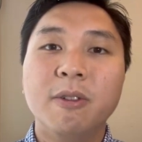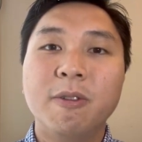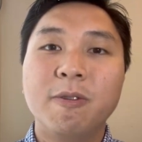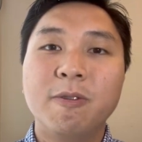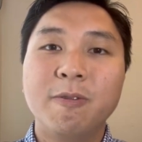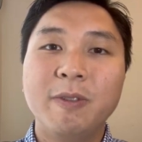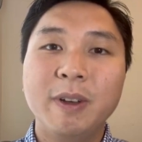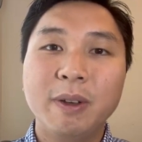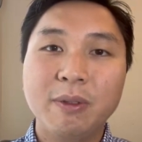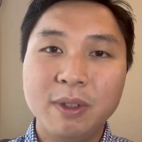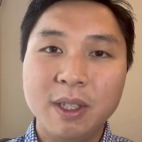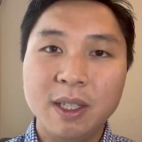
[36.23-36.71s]

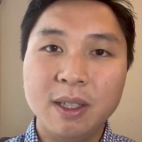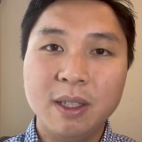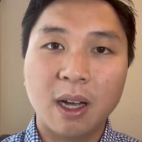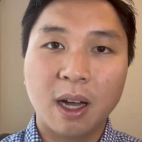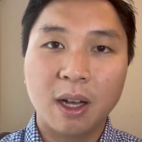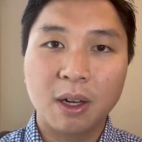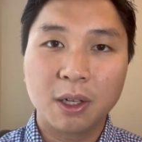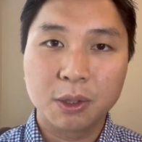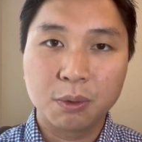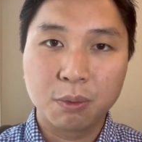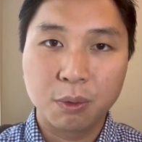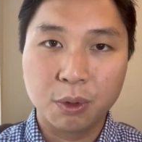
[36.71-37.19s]

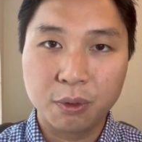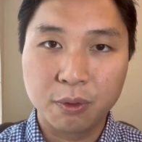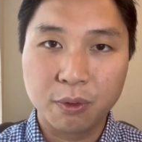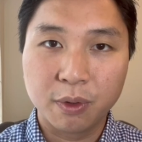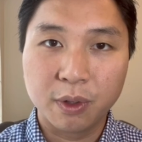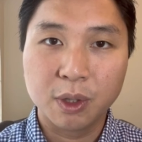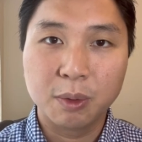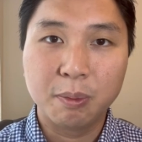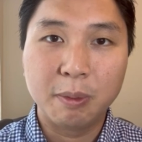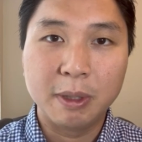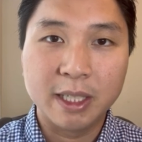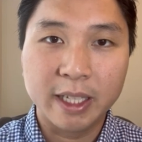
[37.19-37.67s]
$50 will
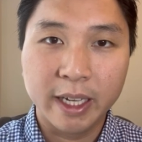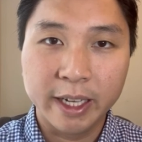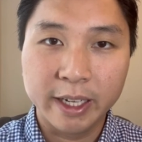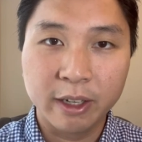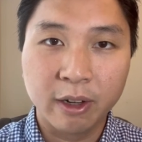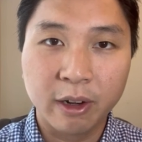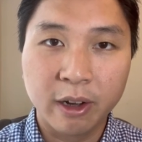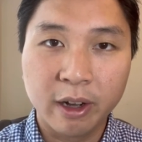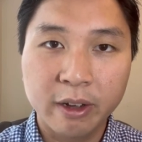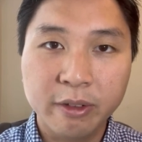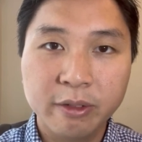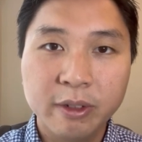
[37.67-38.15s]
first be taken
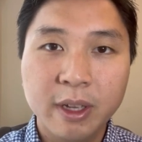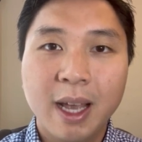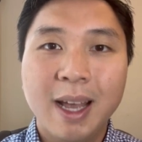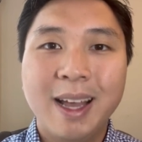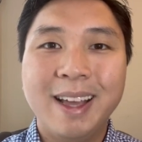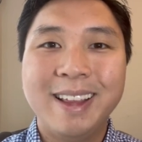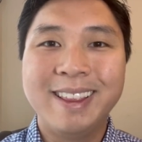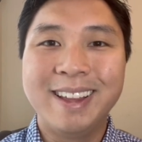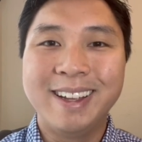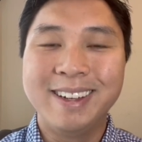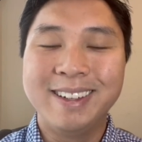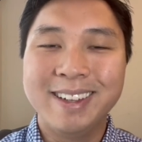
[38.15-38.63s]
off,
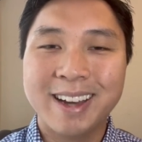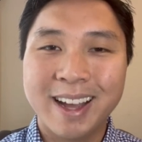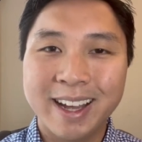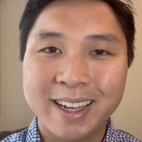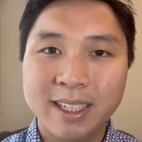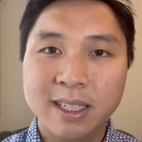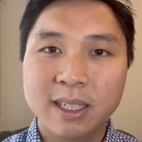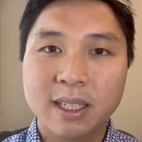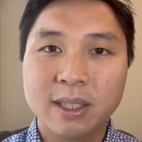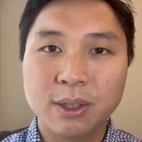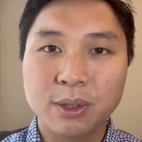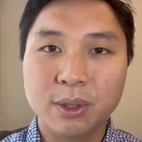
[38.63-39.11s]
then
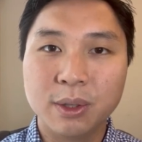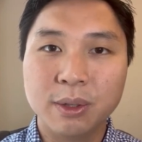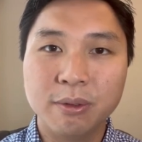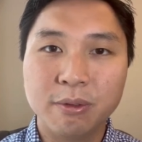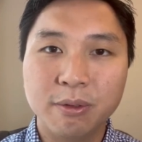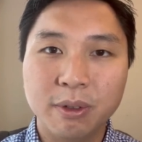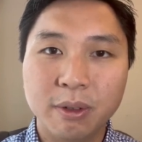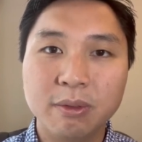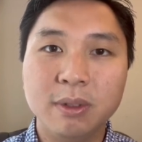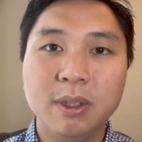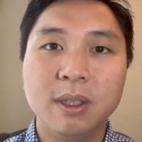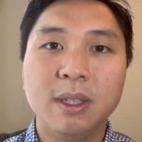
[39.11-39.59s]

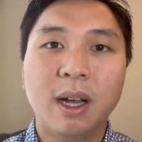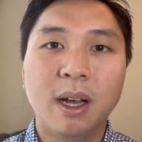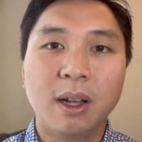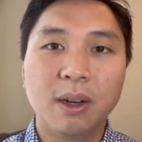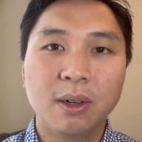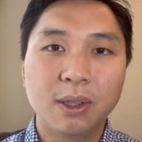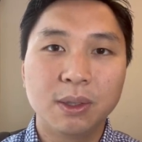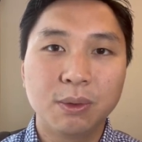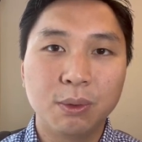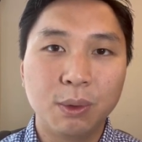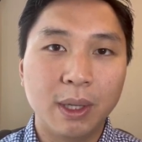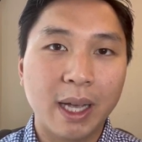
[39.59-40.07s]

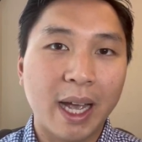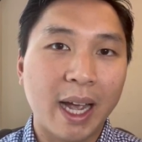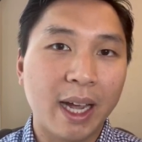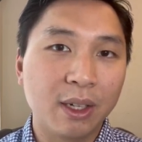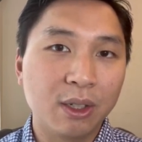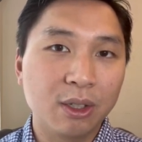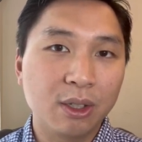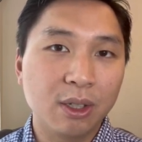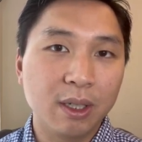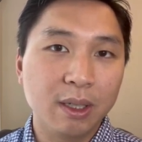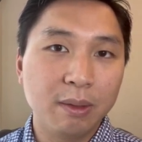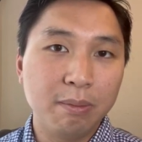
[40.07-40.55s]
$950 will
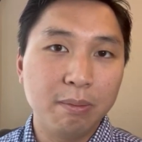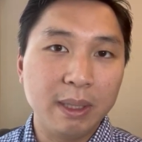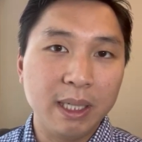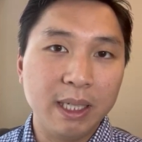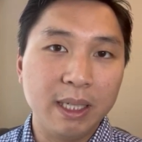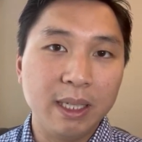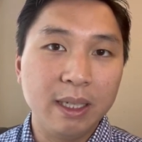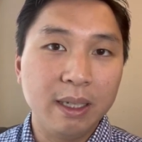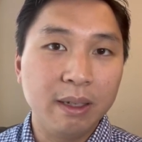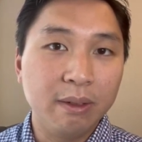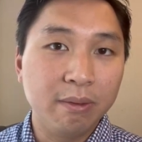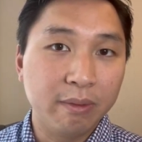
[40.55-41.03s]
actually
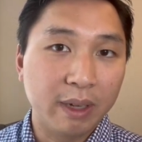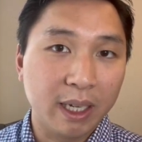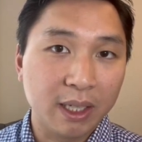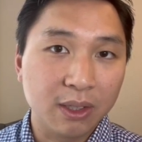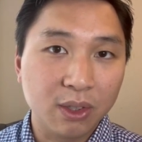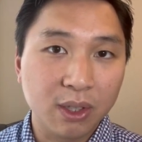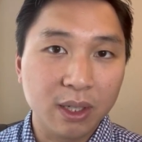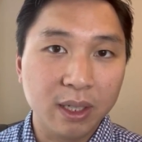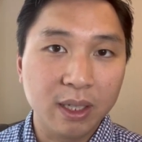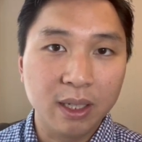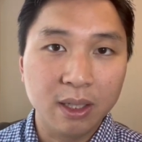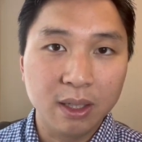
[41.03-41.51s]
be
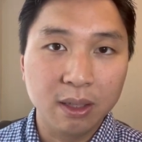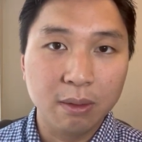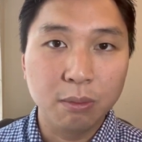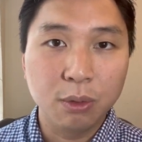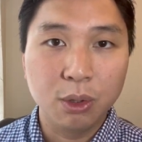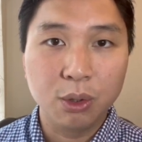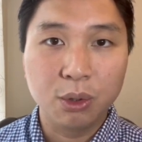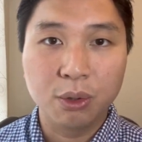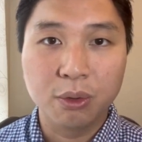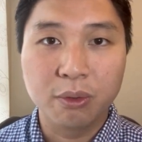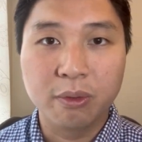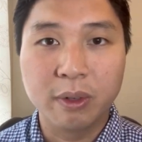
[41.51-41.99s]
invested in the
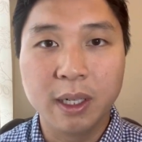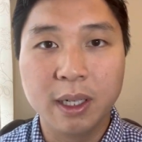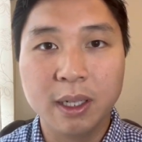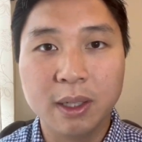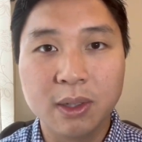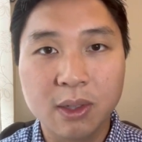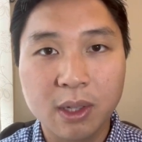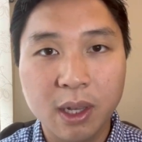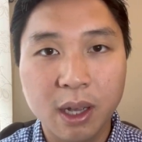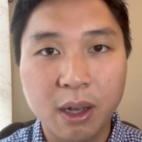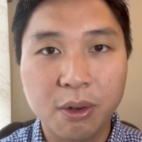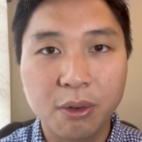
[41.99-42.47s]
mutual fund
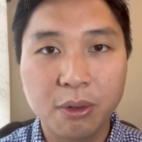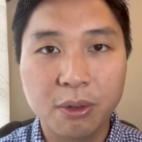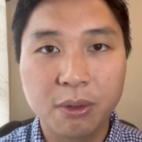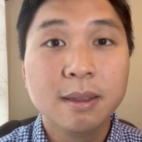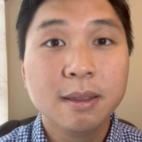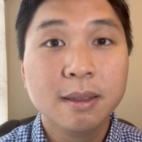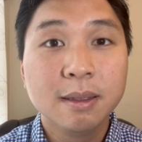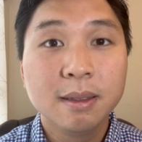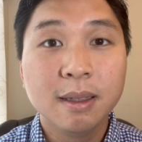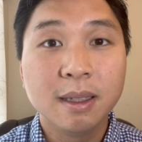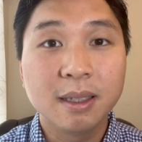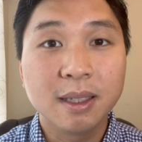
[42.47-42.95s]
itself.
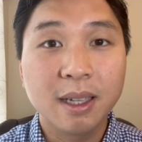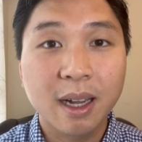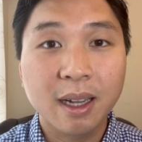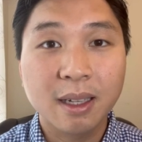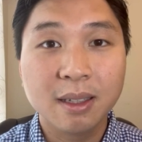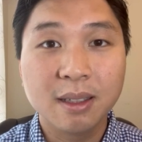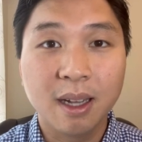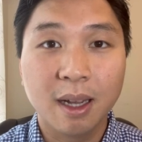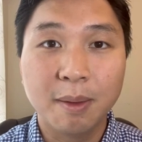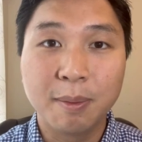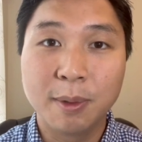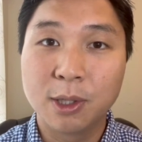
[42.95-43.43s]
The second
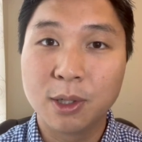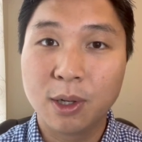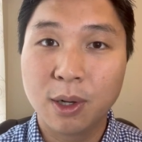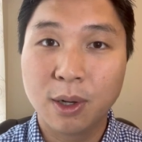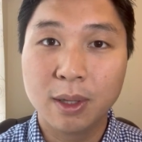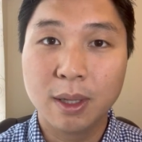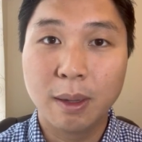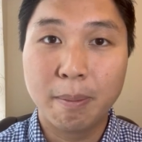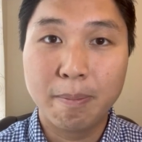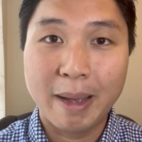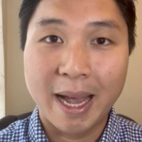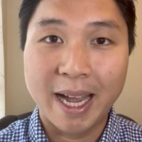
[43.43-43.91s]
type is called
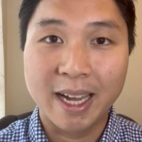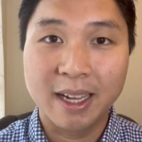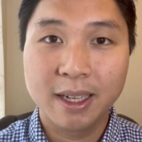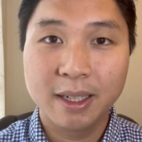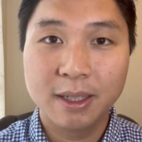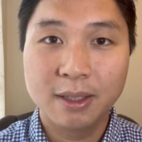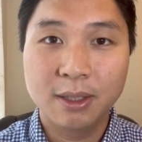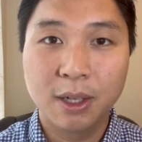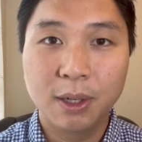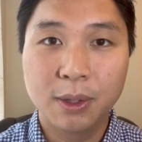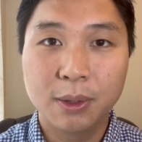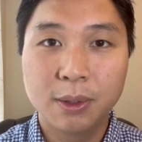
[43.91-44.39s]
a
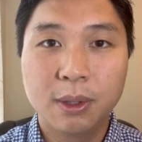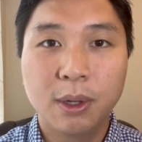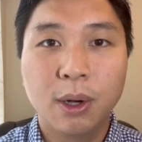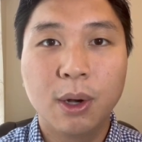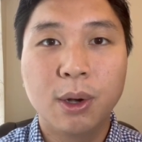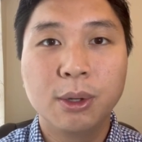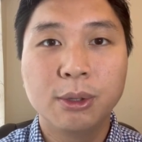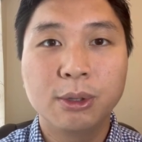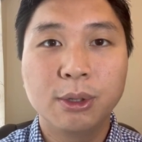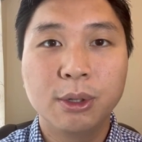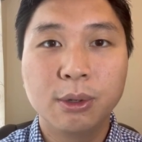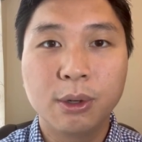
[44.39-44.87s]
back-end load,
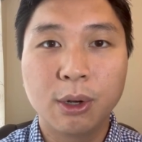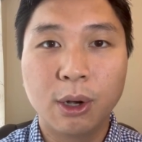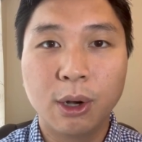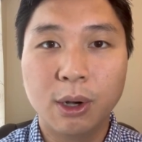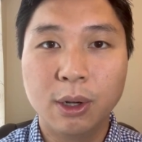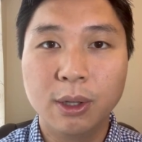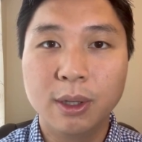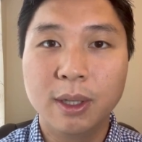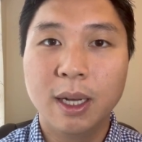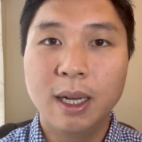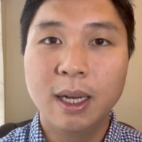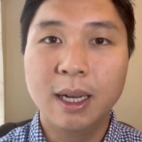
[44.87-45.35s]
also
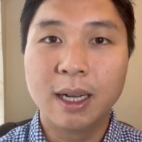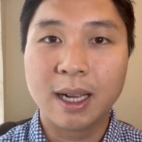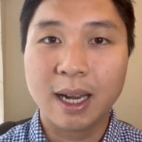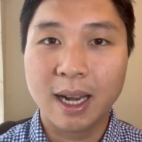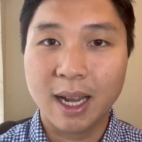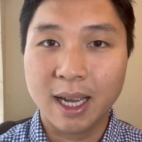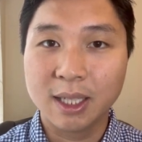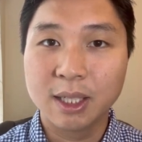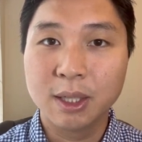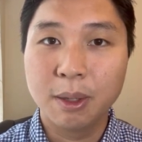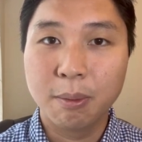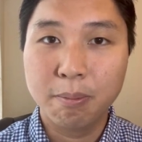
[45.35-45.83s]
called a
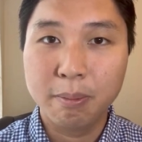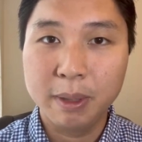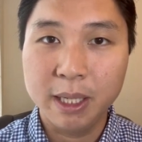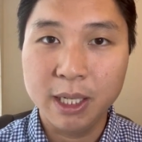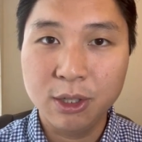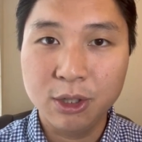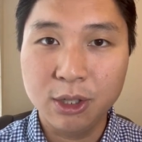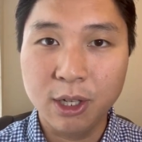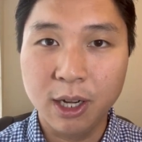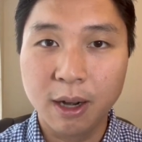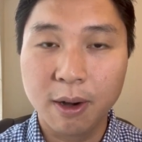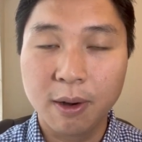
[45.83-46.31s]
Class B
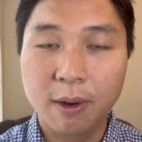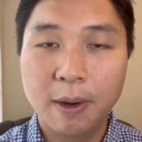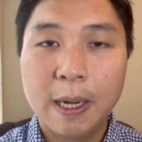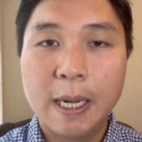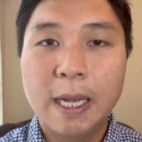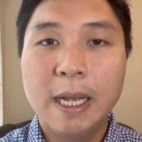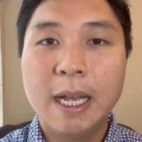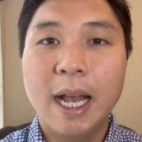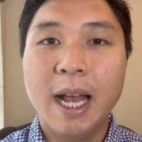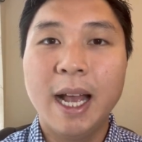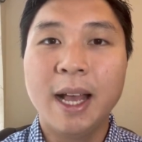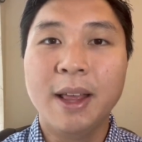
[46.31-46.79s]
share,
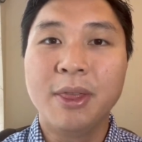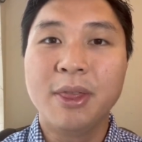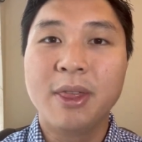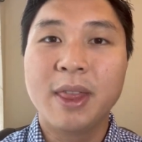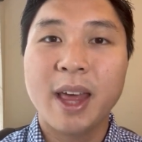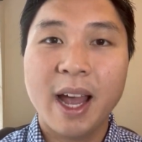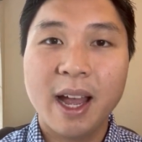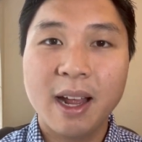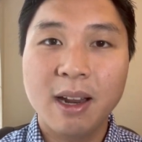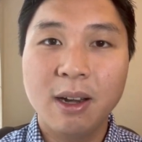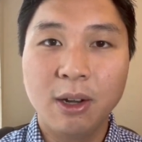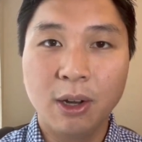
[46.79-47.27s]
and
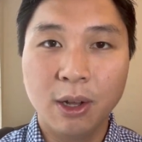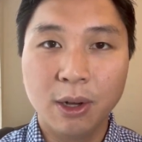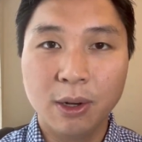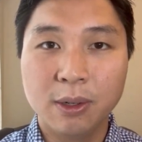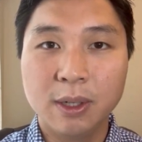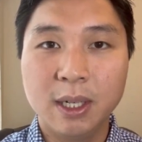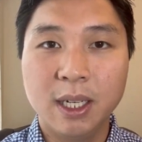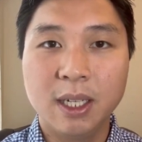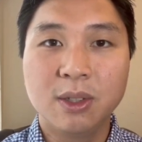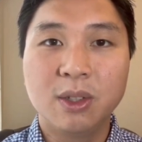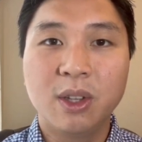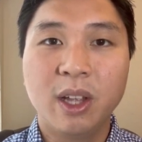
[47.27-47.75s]
that
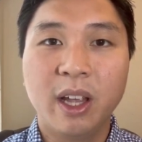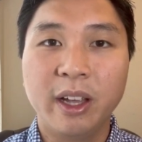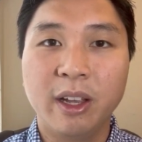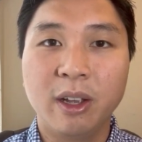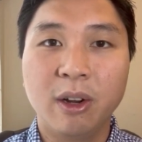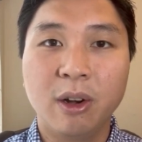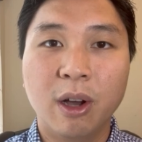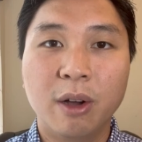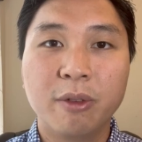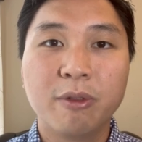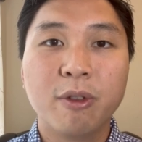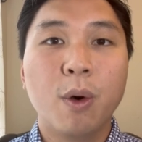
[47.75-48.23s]
load is taken
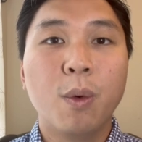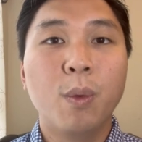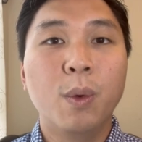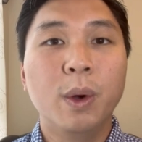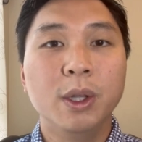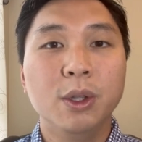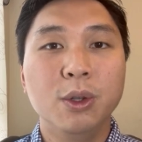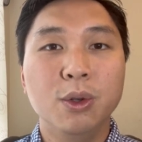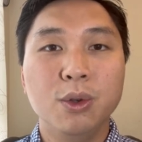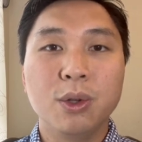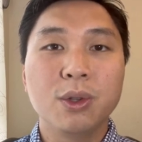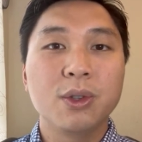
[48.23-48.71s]
off
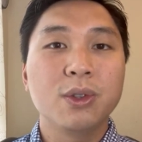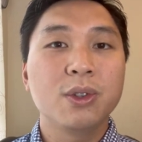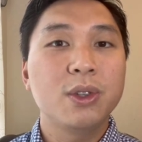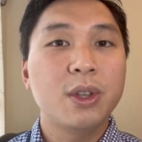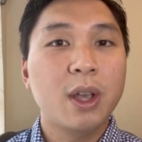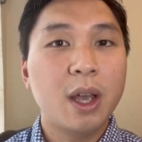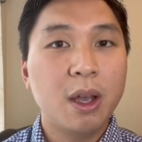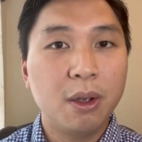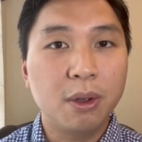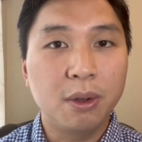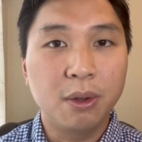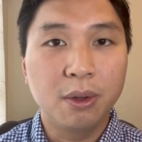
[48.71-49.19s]
when you
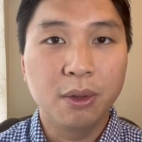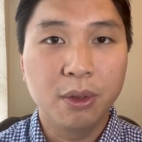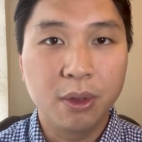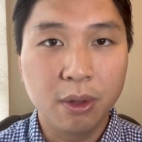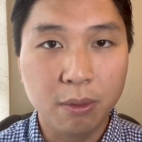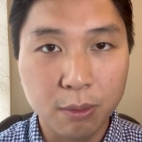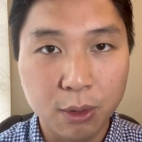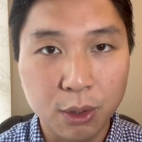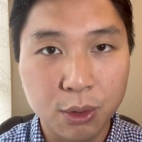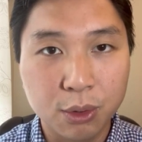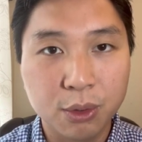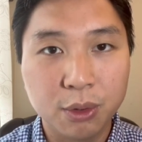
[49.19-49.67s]
sell the
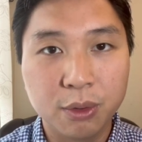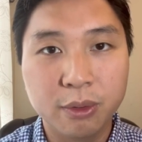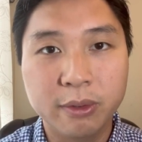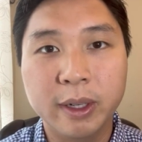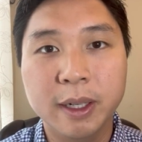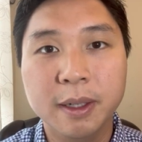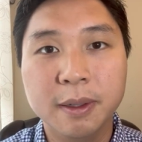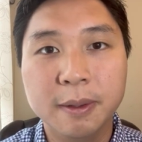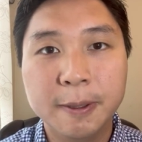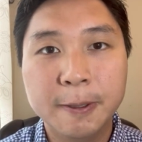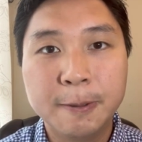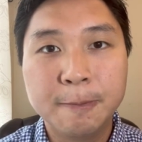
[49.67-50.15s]
mutual fund.